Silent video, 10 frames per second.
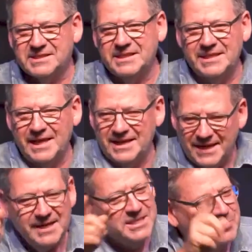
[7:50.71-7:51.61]
said that
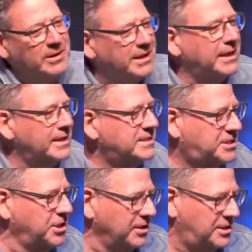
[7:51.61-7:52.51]
he is building his
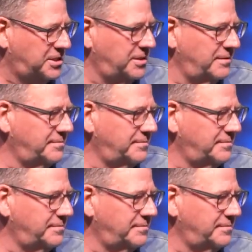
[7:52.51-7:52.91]
church.